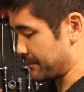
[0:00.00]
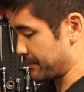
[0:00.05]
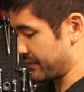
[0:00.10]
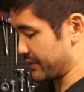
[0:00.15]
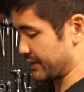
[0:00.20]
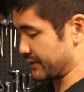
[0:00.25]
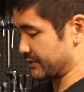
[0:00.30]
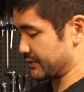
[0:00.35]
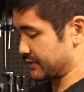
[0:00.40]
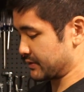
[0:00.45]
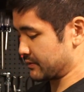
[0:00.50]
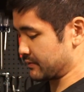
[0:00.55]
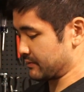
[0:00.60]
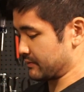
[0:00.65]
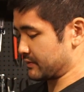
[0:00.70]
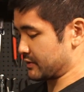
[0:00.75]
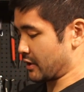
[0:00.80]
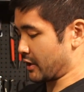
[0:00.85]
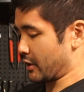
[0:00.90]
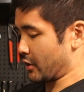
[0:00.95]
This
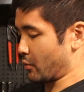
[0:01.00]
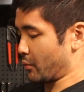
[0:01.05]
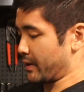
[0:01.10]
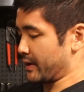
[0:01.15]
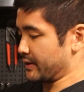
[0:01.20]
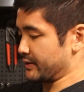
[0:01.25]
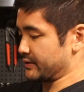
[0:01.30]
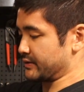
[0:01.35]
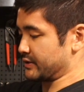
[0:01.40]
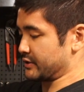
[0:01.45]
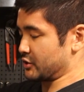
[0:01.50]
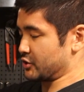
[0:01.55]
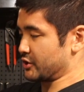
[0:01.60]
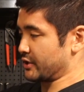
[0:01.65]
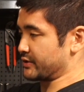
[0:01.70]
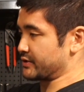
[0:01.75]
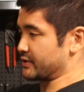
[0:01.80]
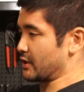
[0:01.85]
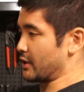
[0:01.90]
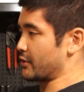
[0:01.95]
tire weighs in
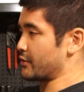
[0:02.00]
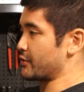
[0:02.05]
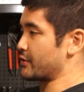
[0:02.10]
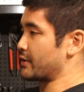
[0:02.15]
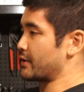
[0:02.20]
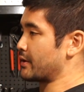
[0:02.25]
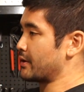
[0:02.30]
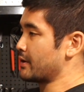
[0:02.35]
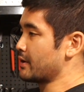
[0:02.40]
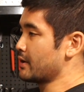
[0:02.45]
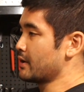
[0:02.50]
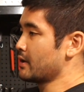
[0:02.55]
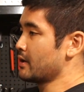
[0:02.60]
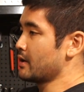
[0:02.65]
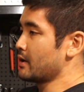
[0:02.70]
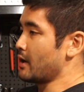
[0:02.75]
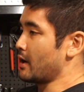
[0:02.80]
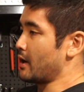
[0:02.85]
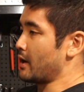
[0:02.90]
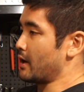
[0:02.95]
just under
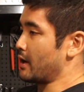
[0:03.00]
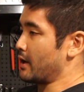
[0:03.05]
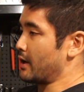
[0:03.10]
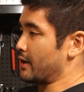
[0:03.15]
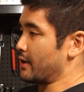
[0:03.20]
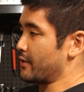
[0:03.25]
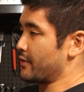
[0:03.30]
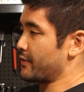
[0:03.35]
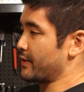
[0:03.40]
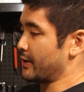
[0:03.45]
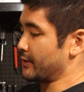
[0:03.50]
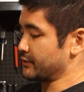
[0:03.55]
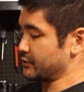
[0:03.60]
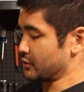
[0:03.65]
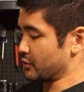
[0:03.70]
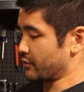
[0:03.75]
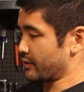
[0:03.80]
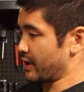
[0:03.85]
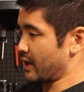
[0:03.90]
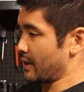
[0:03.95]
1,000
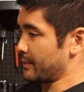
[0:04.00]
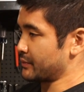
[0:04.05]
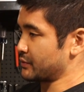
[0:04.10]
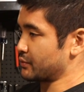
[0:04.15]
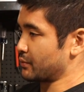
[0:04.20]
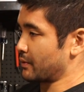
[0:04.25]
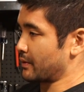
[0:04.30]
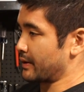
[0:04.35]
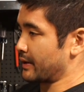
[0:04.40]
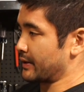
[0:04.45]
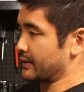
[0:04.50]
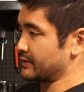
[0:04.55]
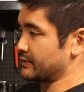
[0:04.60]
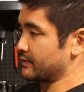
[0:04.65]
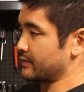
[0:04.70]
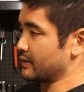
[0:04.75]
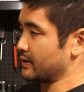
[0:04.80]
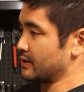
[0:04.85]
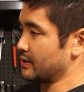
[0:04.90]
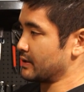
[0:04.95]
grams,
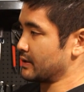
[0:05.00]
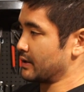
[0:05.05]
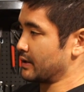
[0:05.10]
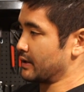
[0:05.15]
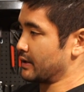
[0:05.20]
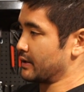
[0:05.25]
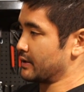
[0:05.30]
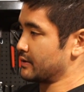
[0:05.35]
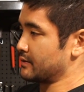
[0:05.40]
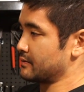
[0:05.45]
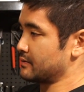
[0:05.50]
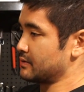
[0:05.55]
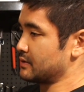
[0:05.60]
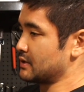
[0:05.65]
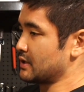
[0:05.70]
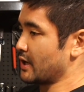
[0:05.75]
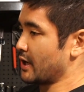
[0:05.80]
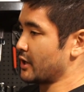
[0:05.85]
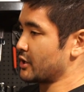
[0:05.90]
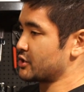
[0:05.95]
whereas the
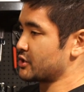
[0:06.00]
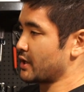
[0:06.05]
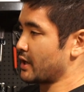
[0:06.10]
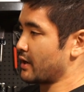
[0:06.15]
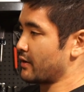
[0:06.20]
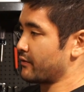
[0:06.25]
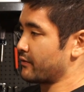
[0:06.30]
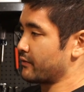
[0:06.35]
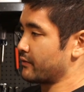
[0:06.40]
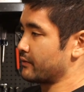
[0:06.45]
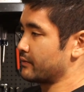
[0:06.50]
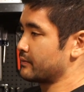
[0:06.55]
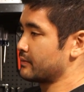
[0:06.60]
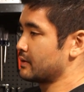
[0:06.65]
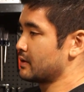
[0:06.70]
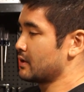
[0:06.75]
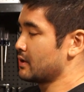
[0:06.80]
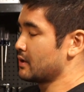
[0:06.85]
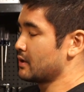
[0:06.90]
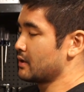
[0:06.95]
DHF
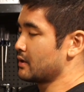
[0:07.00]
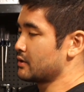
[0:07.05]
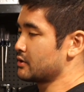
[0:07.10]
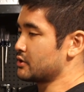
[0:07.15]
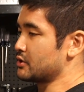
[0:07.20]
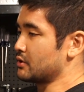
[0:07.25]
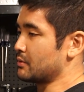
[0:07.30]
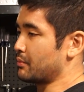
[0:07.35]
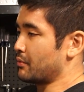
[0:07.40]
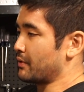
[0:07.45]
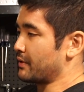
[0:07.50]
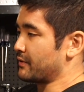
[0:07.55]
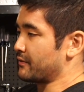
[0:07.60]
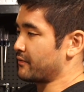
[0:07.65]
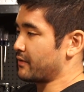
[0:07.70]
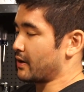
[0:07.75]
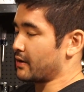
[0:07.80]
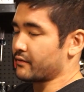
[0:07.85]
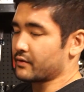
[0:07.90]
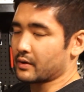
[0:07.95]

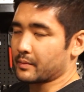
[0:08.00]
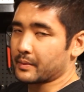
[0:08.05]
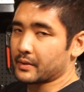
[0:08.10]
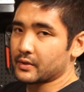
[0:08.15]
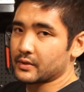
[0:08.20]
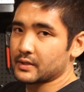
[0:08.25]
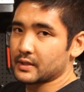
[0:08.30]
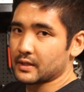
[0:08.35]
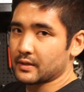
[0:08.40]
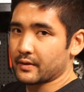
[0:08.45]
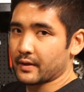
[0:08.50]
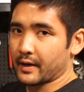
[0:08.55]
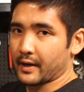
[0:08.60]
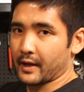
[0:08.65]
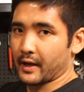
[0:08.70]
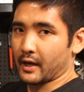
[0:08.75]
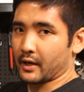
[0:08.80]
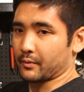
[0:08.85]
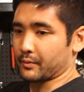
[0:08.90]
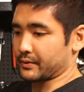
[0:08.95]
2.5 WT that I
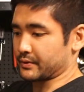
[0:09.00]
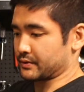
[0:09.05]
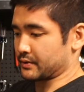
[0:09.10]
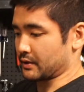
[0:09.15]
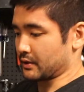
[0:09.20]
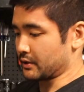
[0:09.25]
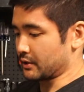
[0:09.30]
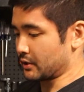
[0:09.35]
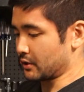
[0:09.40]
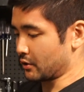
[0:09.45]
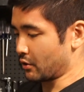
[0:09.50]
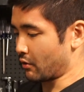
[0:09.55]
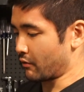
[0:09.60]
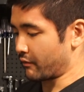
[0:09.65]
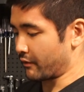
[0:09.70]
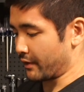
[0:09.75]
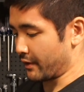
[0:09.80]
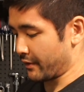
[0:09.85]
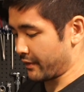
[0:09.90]
had was a little over